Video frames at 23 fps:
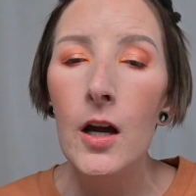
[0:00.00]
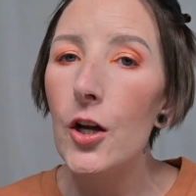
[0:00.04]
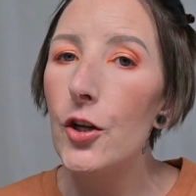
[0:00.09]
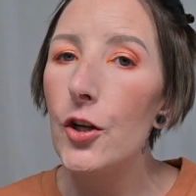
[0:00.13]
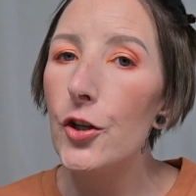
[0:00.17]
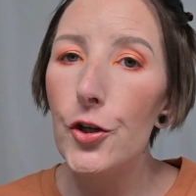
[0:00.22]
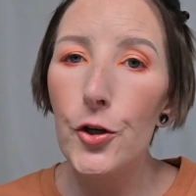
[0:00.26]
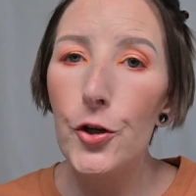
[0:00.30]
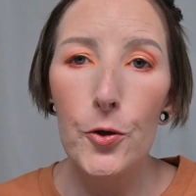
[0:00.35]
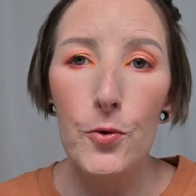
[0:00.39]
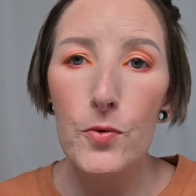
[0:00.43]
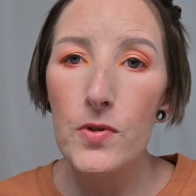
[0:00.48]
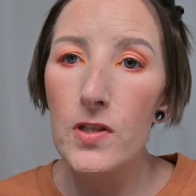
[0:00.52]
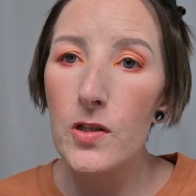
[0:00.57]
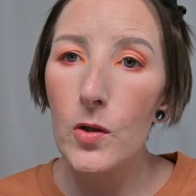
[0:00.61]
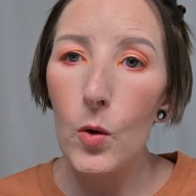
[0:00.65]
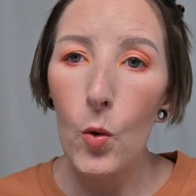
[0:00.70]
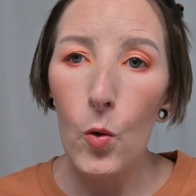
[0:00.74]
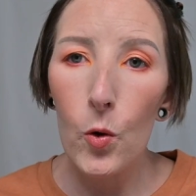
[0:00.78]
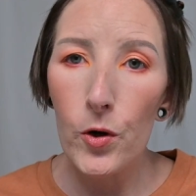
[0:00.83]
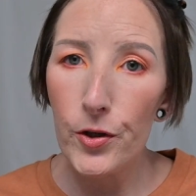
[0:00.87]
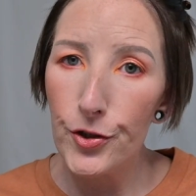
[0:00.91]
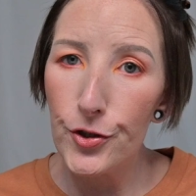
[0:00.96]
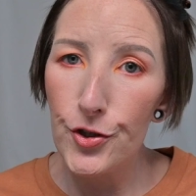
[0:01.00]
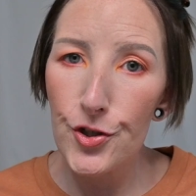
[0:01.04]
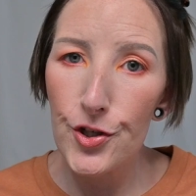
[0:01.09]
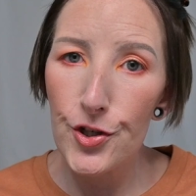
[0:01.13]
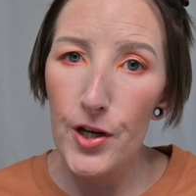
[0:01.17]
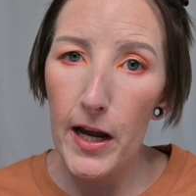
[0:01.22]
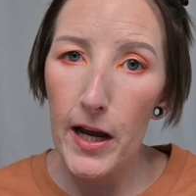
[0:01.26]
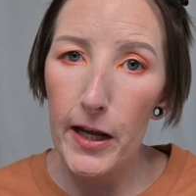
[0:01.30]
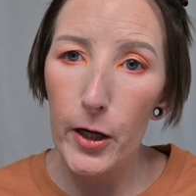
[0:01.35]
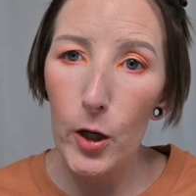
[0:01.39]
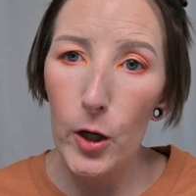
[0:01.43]
use the orange
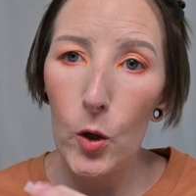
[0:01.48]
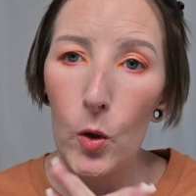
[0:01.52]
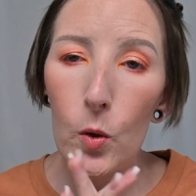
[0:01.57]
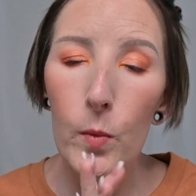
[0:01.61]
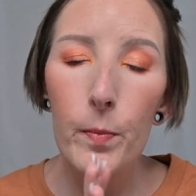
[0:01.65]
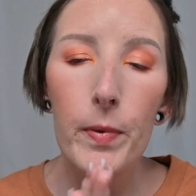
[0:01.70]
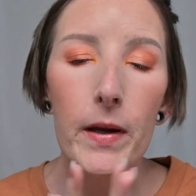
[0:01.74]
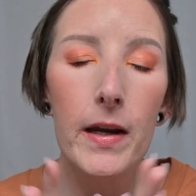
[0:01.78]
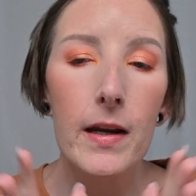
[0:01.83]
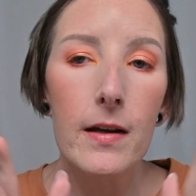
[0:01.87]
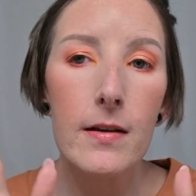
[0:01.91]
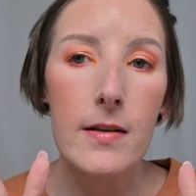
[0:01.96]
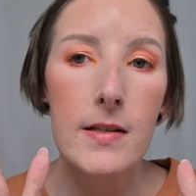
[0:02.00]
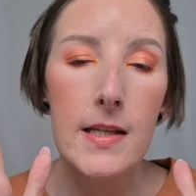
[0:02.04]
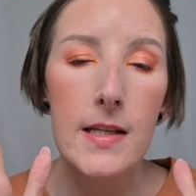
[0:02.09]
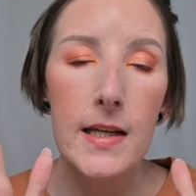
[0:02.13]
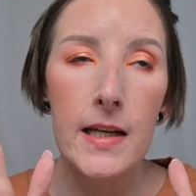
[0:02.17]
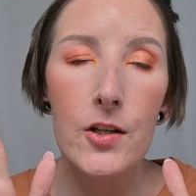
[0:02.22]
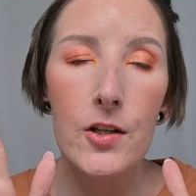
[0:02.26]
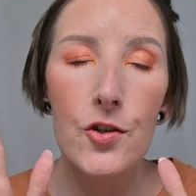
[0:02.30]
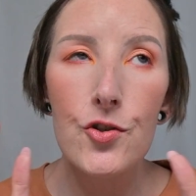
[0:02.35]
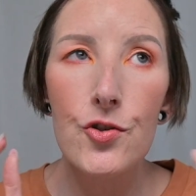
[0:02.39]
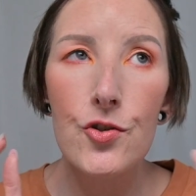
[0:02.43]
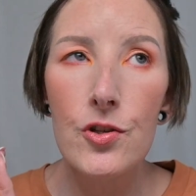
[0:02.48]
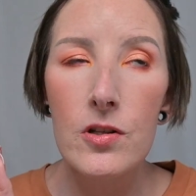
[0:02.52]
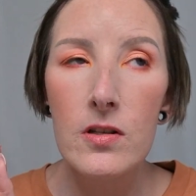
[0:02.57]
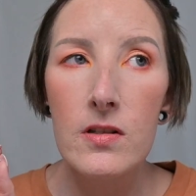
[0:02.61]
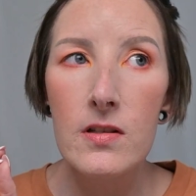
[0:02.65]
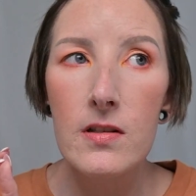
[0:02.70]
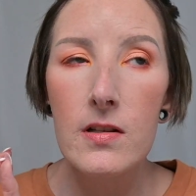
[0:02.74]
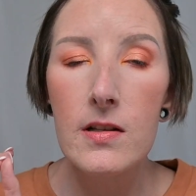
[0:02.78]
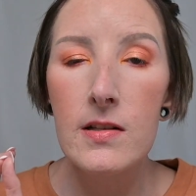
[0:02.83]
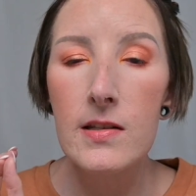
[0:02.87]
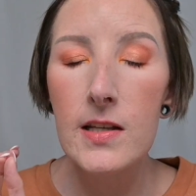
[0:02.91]
shadow because it
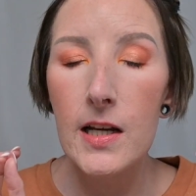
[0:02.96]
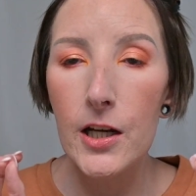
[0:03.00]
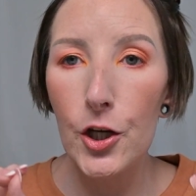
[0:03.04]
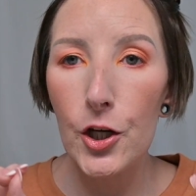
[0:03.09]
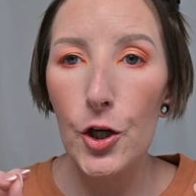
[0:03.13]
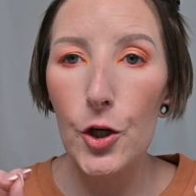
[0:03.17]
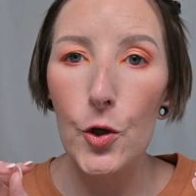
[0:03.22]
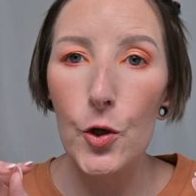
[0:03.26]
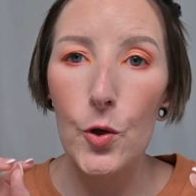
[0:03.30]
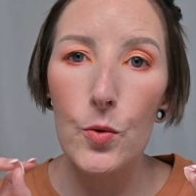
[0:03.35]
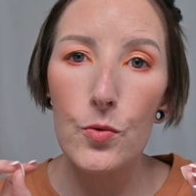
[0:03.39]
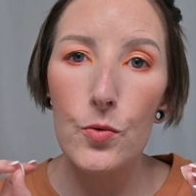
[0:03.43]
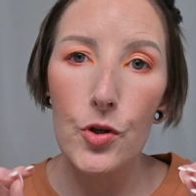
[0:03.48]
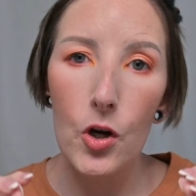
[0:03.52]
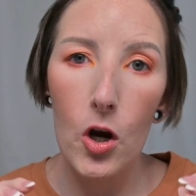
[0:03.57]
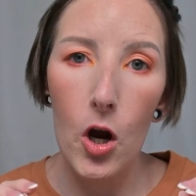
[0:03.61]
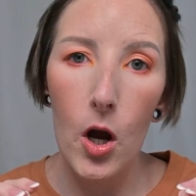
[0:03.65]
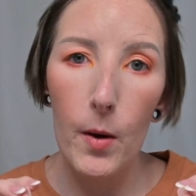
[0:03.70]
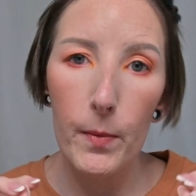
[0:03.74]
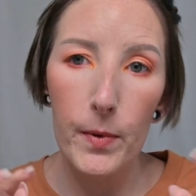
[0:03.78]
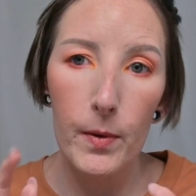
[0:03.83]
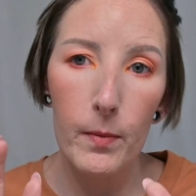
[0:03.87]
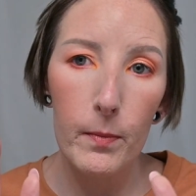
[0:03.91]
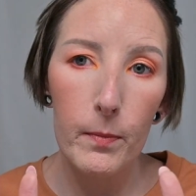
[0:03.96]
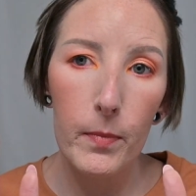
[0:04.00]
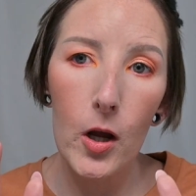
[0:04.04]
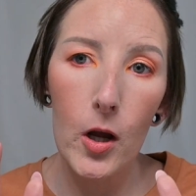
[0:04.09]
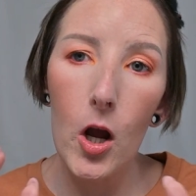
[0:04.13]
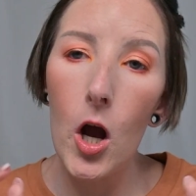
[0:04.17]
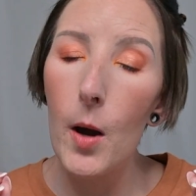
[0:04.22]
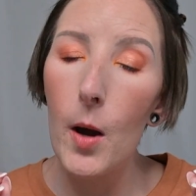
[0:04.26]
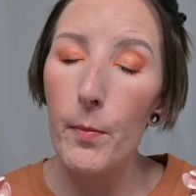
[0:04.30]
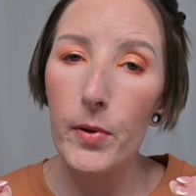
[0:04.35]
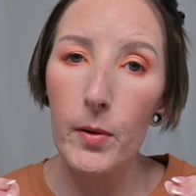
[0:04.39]
just is a huge
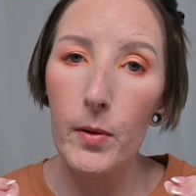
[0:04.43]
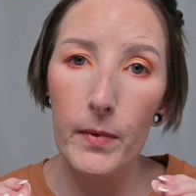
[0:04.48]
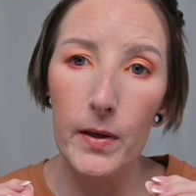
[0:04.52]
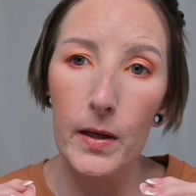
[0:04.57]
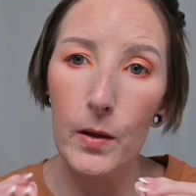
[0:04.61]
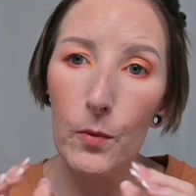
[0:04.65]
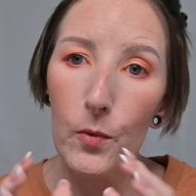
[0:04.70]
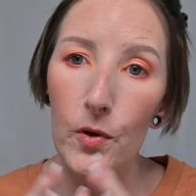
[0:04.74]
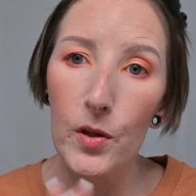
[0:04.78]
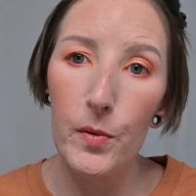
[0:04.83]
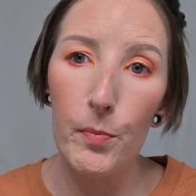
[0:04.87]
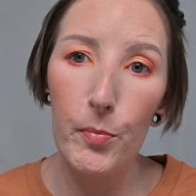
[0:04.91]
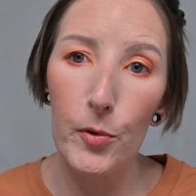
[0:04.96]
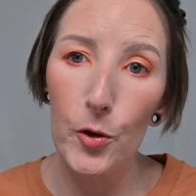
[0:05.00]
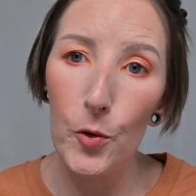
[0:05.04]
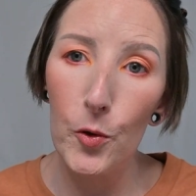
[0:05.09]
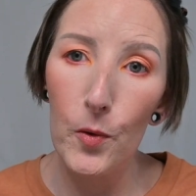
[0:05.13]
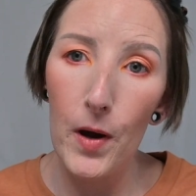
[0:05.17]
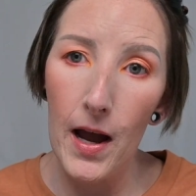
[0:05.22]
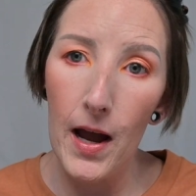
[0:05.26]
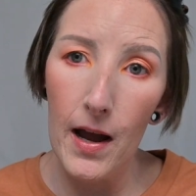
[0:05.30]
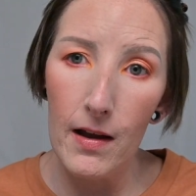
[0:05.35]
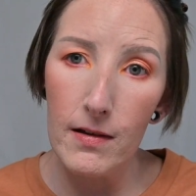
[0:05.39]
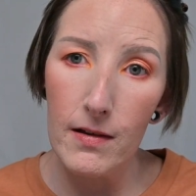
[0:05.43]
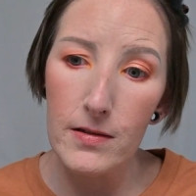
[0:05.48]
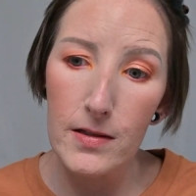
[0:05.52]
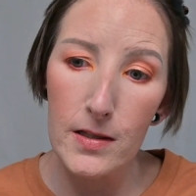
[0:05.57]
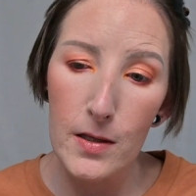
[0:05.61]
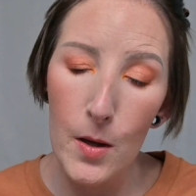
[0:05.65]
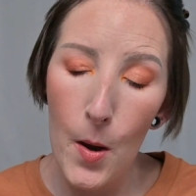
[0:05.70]
compliment with blue eyes.